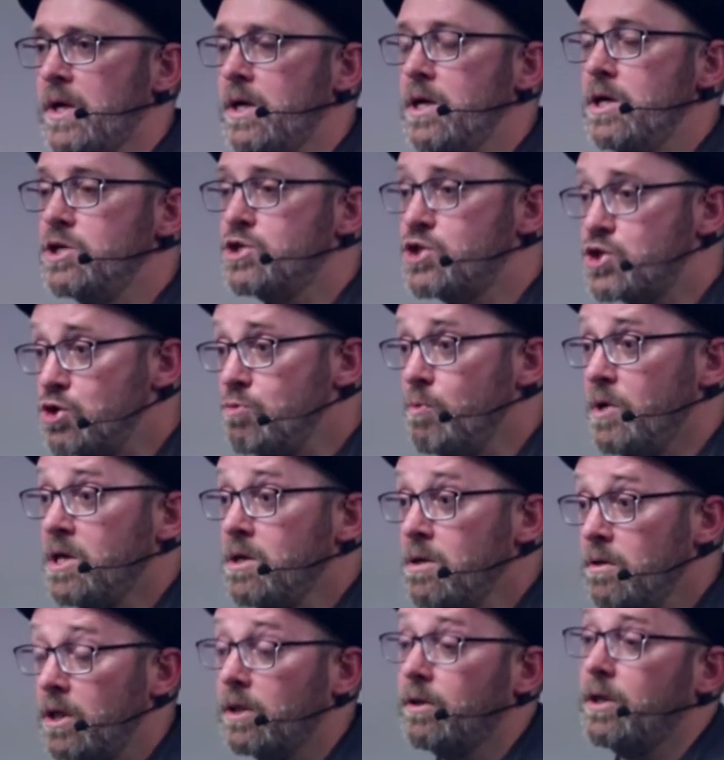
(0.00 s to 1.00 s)
Assuming
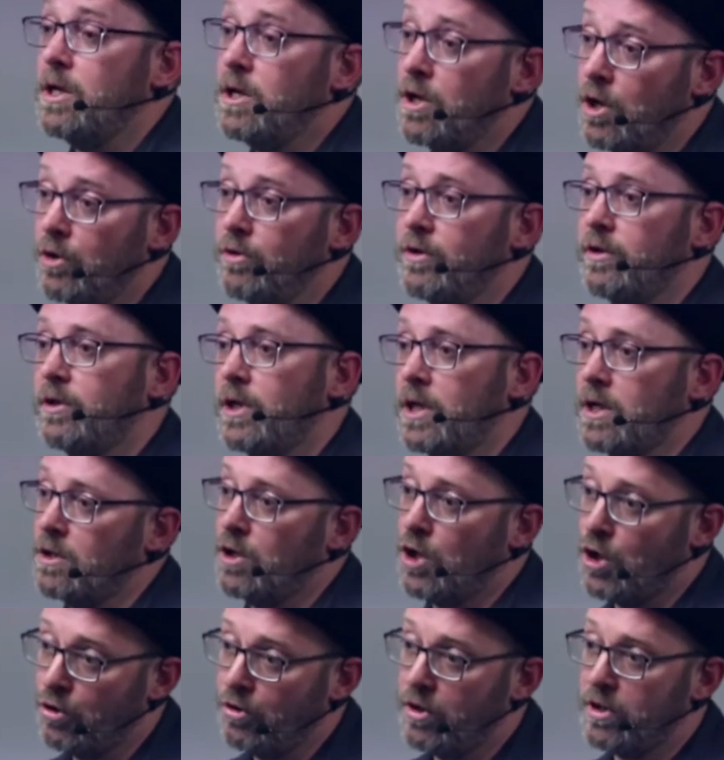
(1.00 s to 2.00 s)
that they know that they can
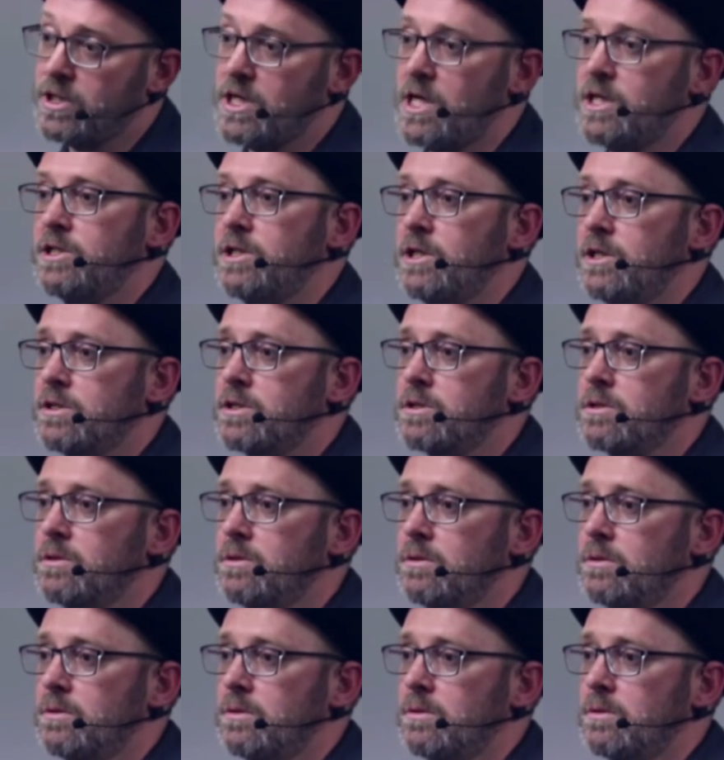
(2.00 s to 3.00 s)
own those assets,
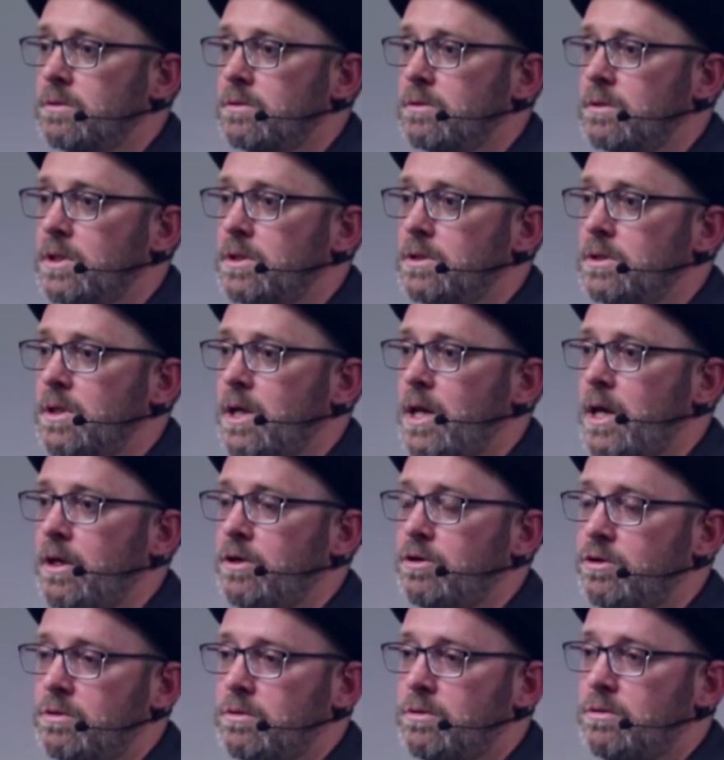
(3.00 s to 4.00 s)
right, and
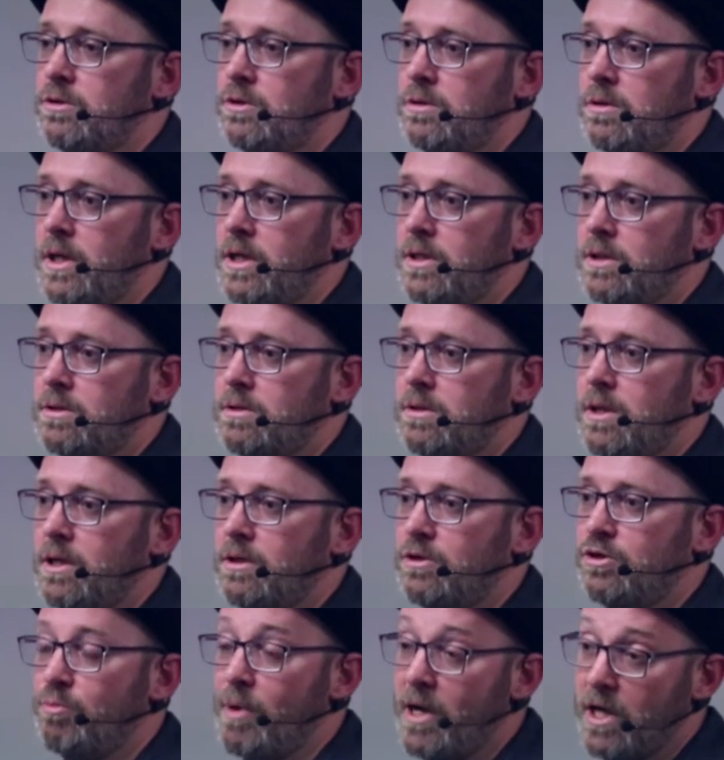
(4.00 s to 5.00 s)

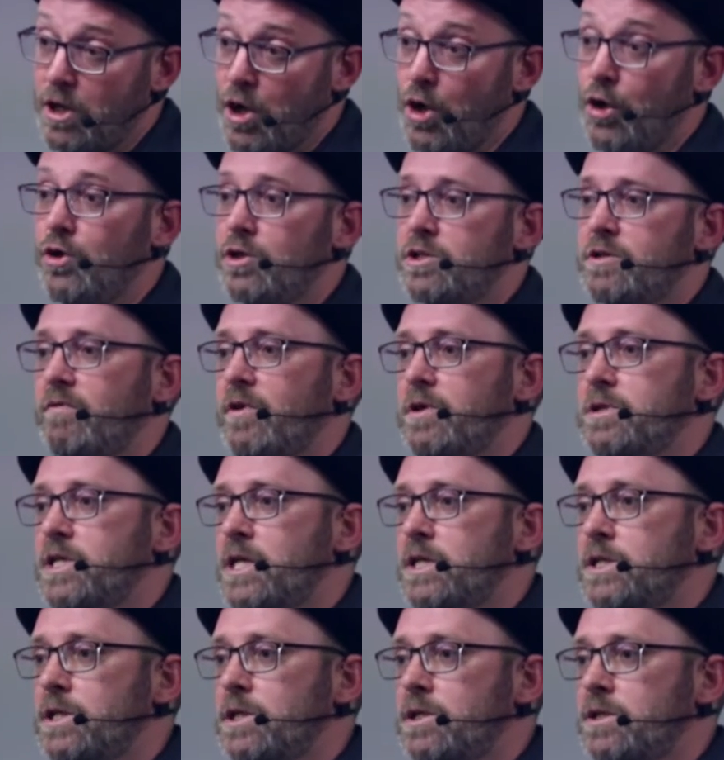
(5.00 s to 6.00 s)
remain owners of those
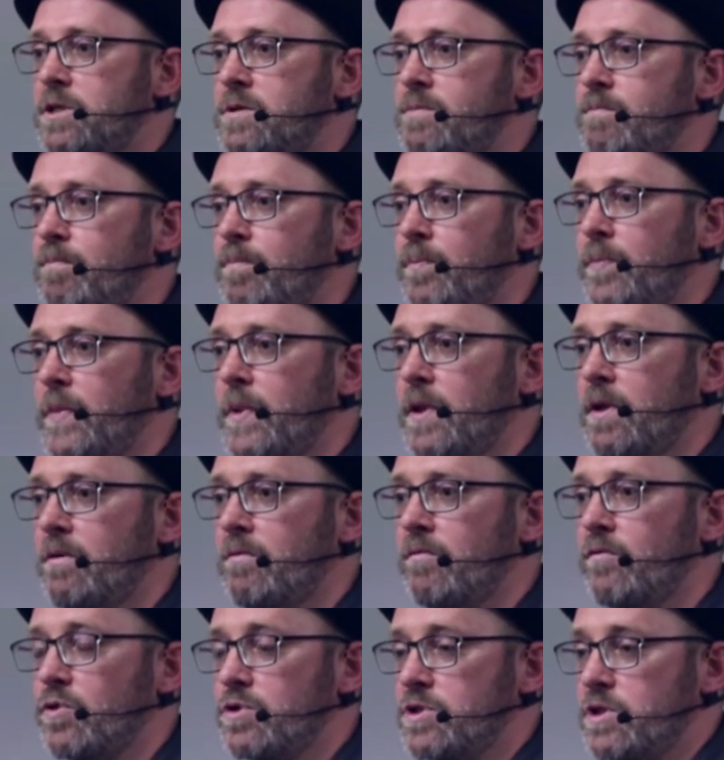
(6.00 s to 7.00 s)
assets.
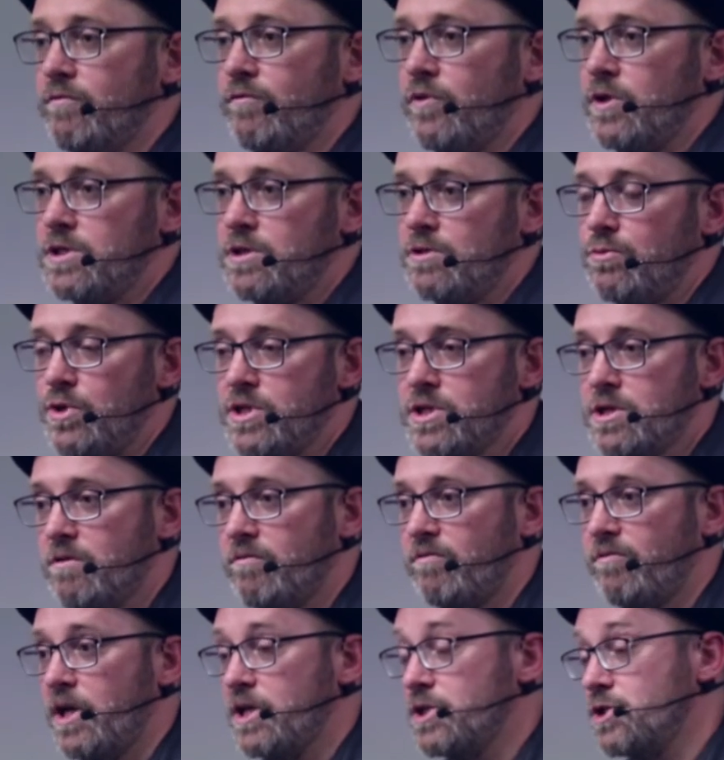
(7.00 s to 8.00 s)
Of course, if there's a risk of
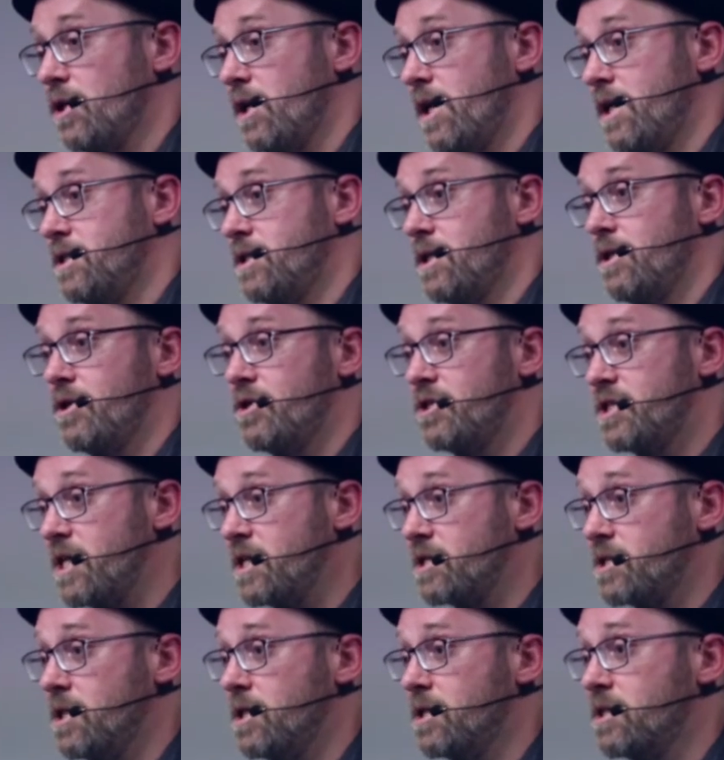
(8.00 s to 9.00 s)
nationalizing those
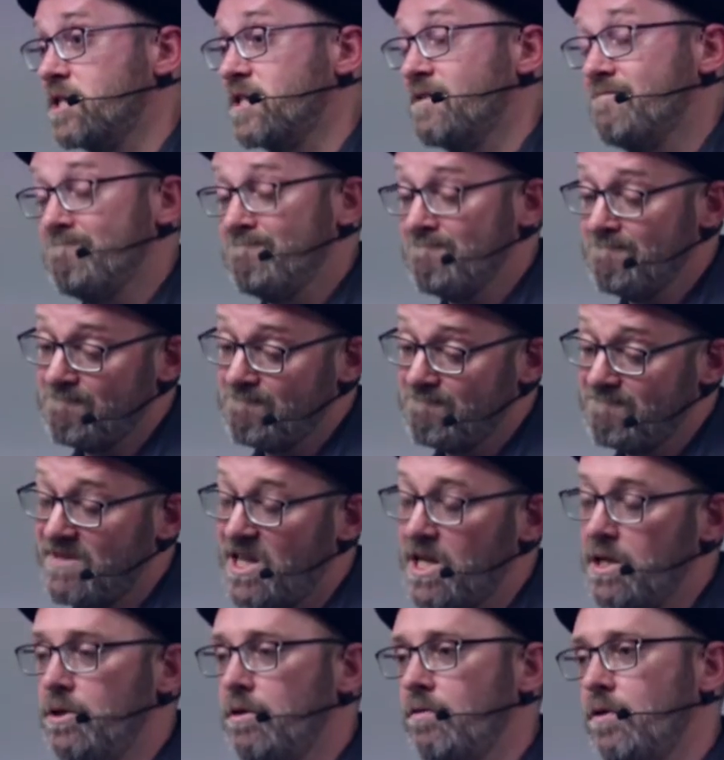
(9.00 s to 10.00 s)
assets,
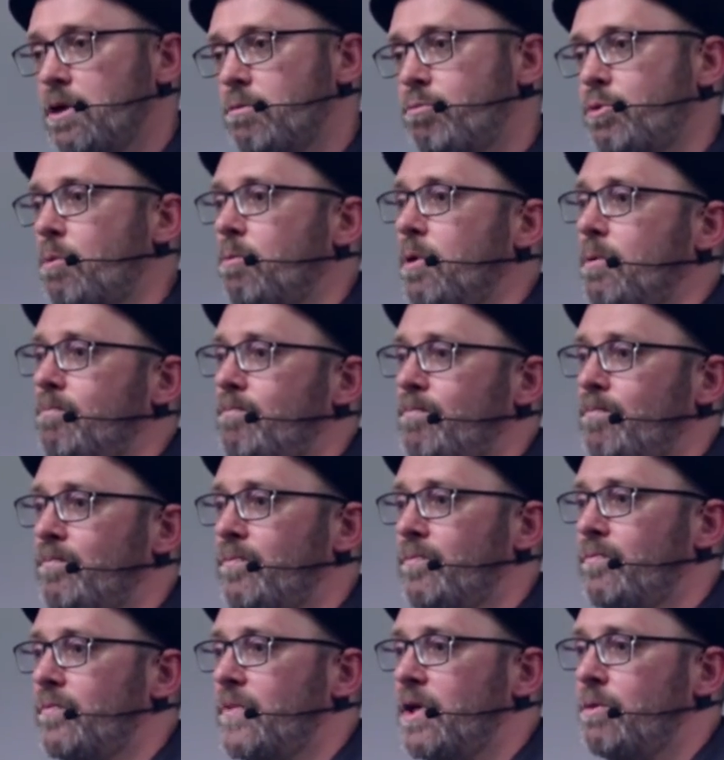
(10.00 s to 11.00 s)
then you've got a problem.
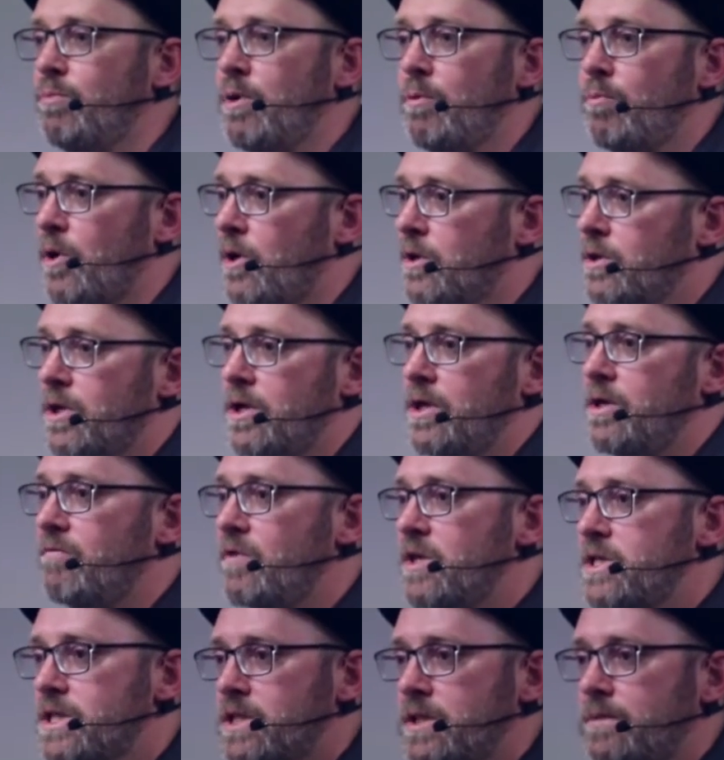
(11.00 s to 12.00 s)
Then people aren't going to
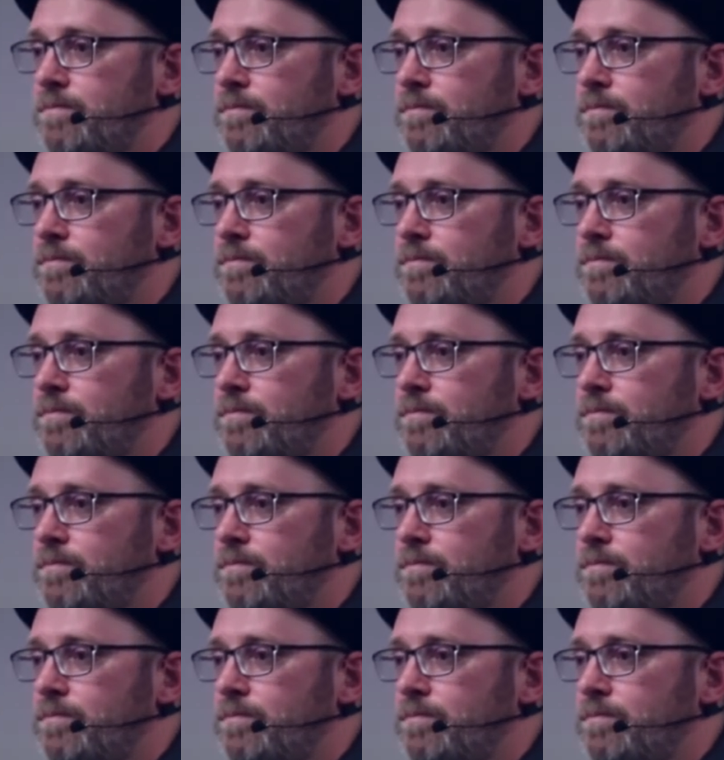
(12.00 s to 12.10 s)
invest.